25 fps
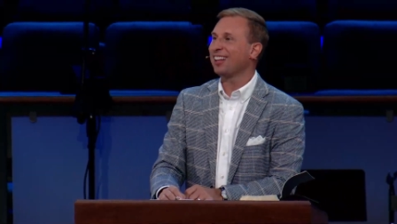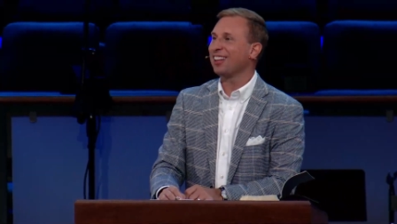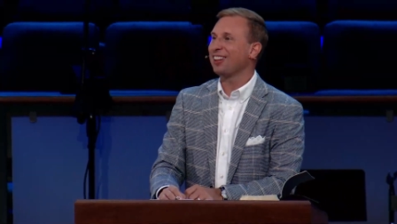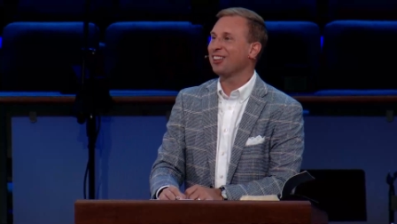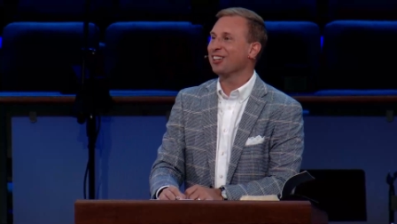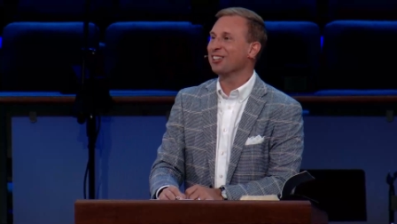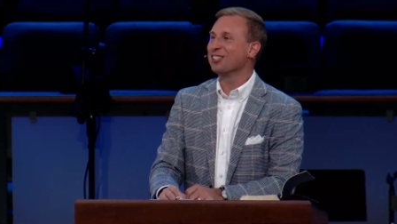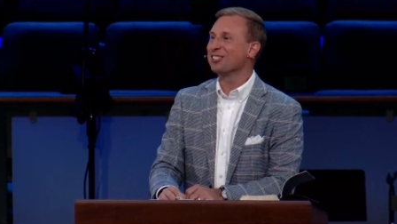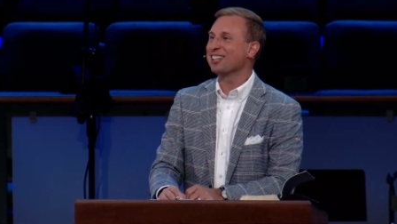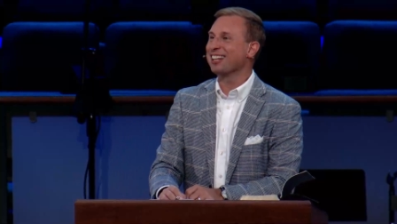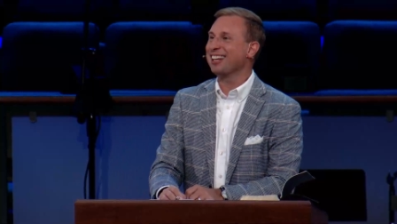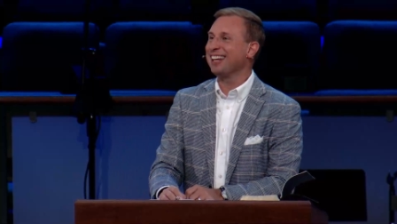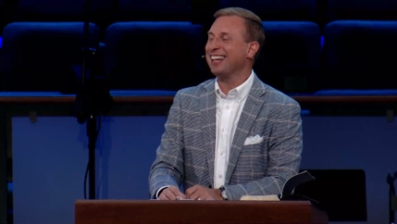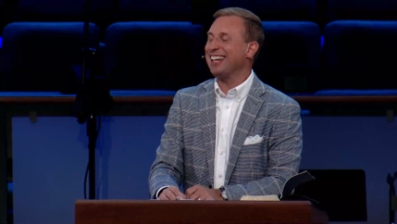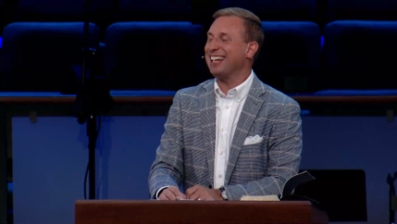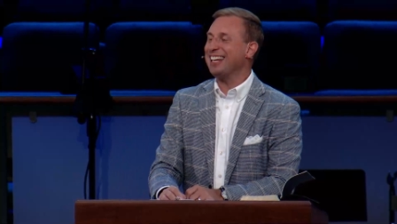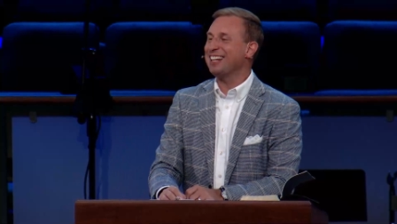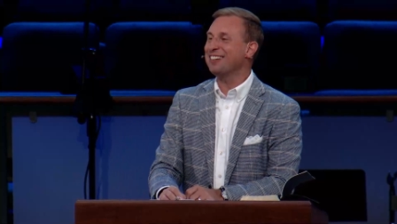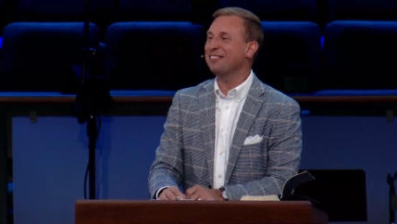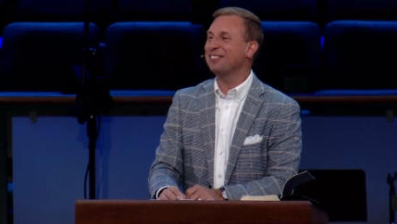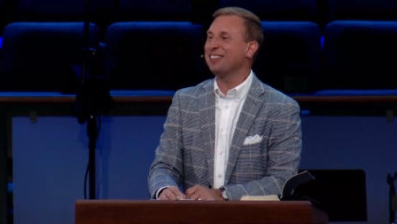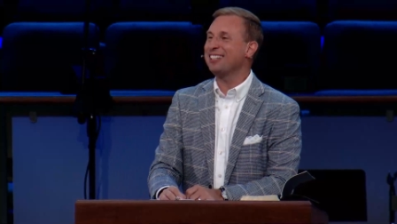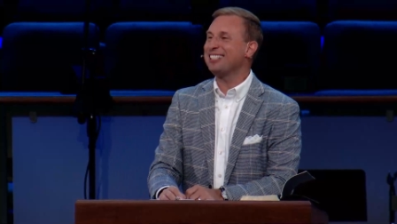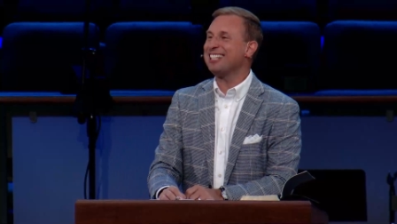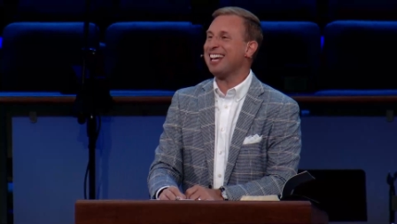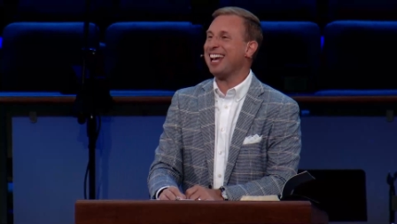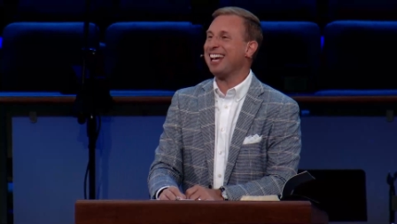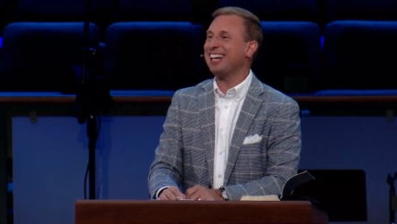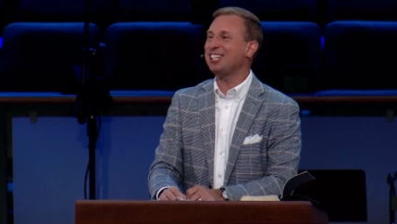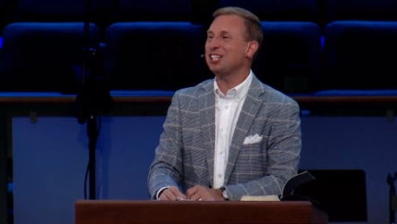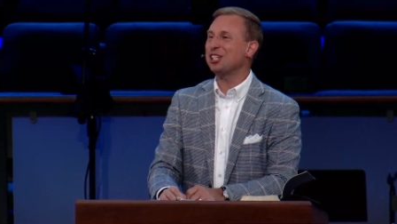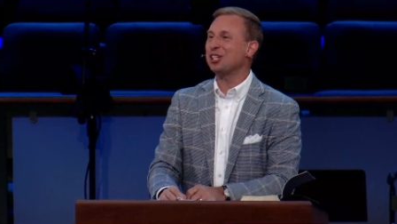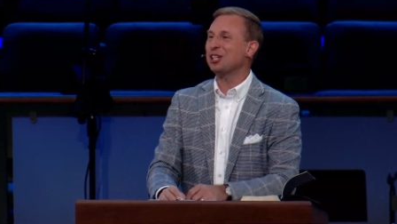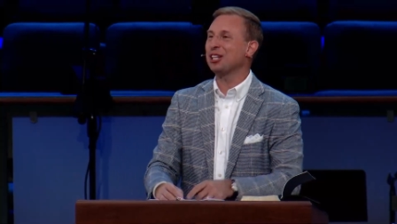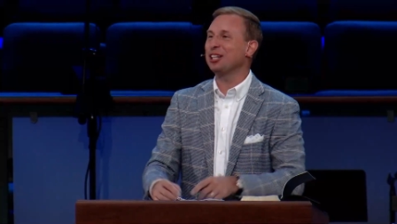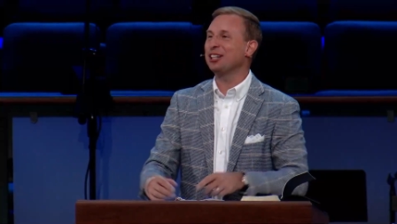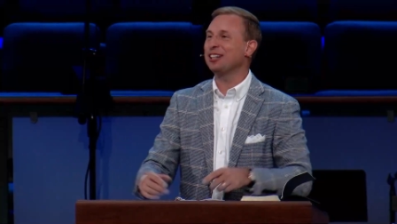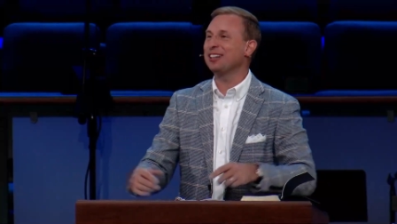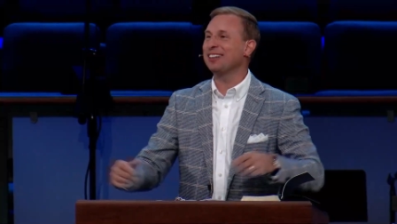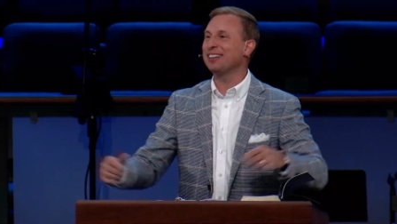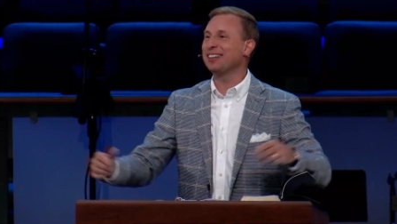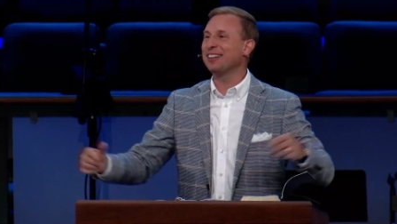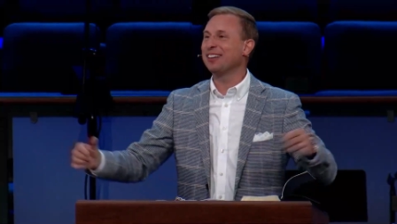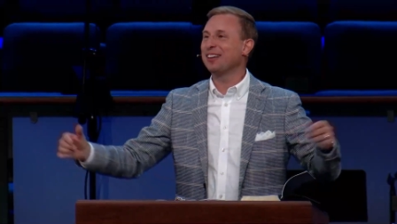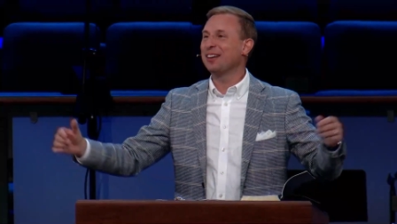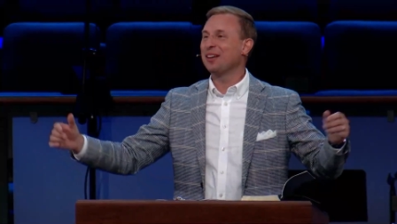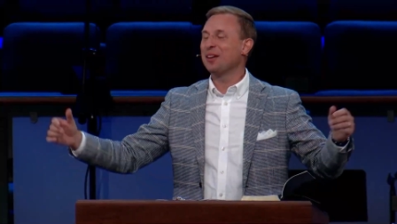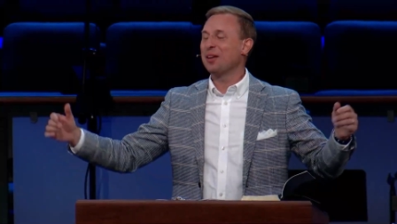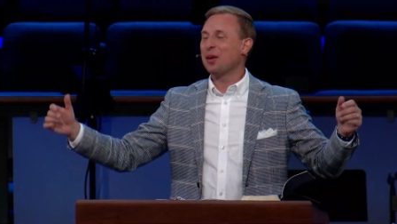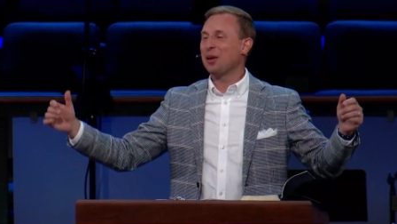there's an invitation
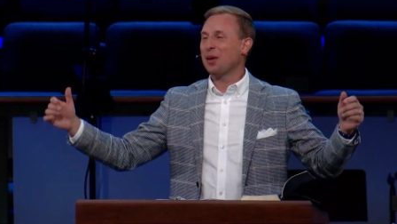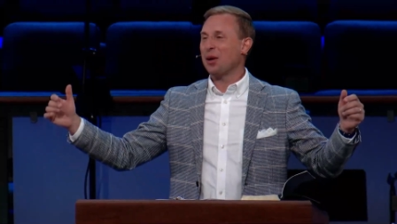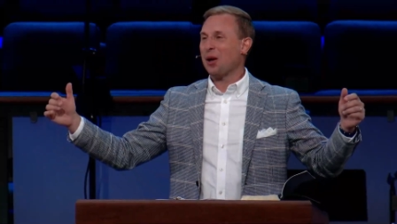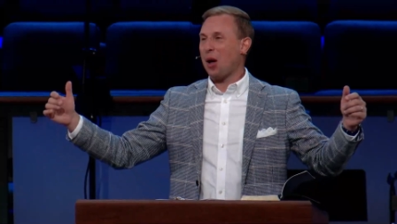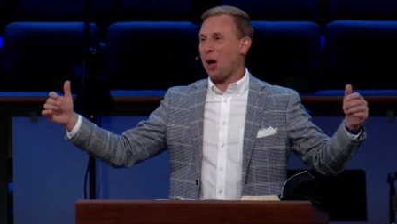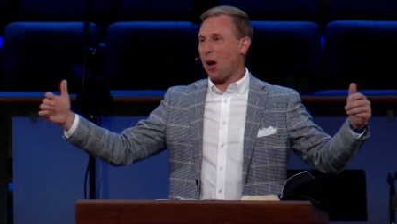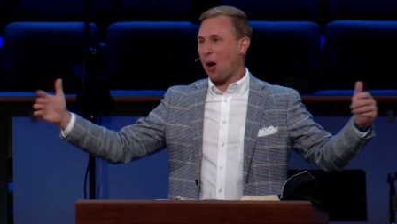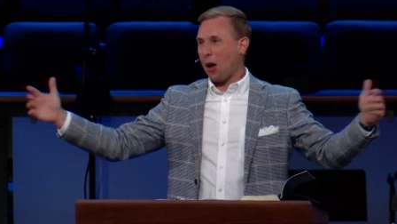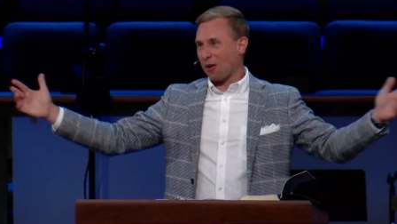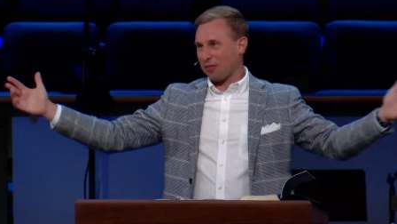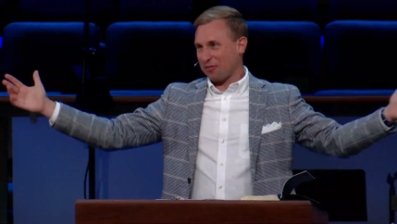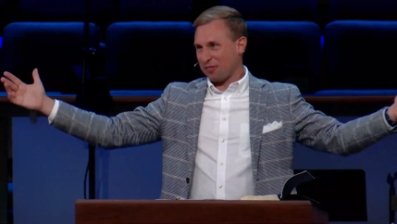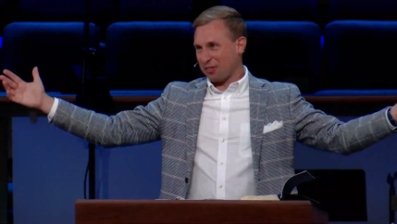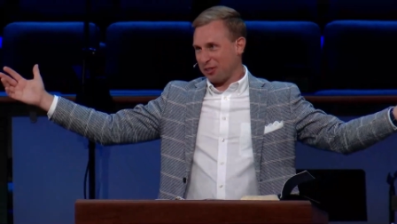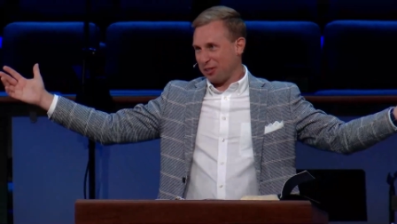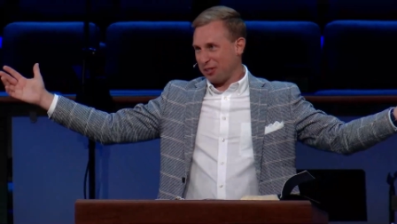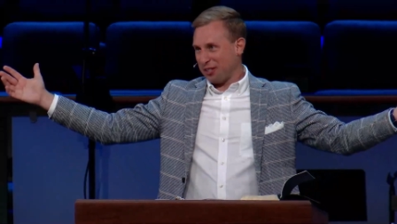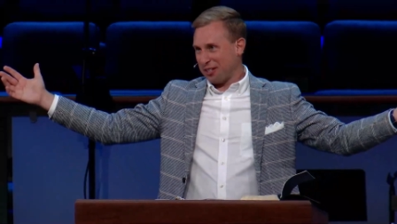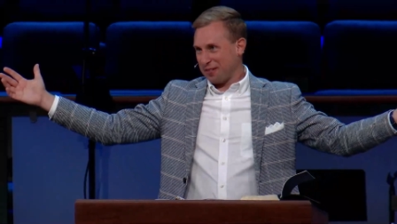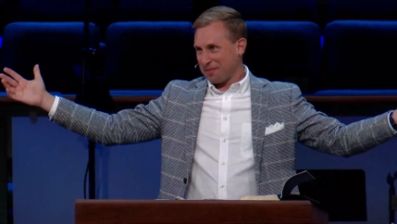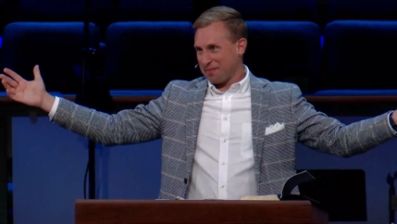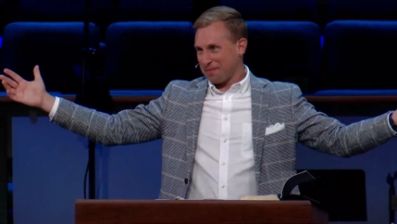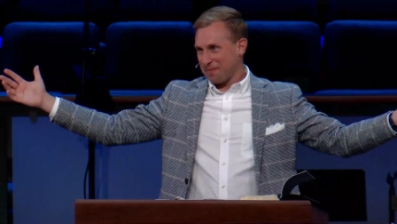offered.